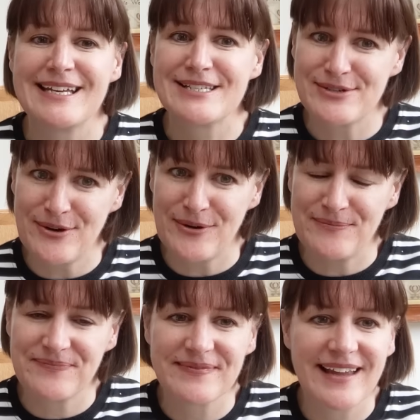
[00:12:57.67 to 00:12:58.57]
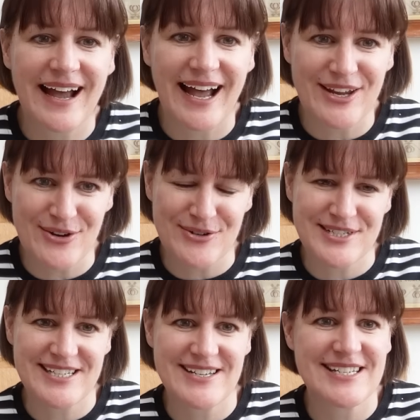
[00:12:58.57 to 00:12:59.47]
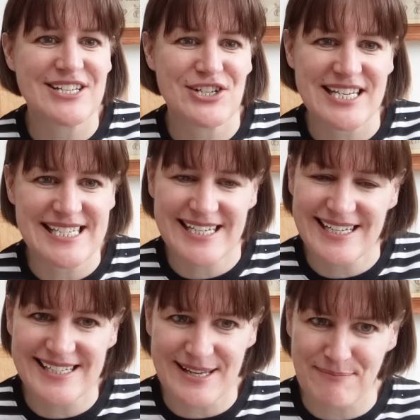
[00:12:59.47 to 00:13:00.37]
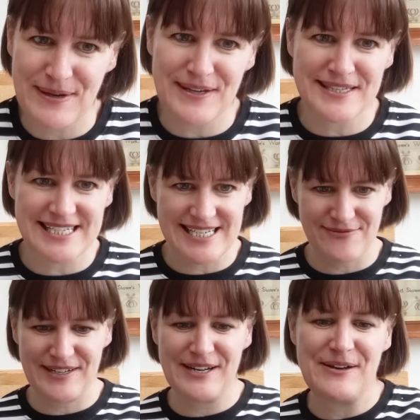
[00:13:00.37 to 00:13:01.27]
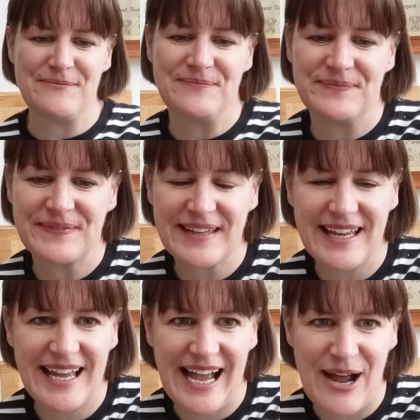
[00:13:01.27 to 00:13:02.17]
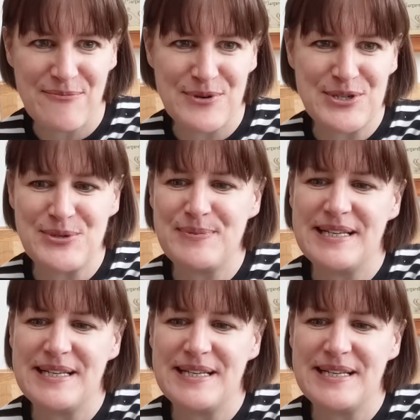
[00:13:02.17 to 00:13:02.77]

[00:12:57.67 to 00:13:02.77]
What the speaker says: So I ordered Jessie's birth certificate, and would you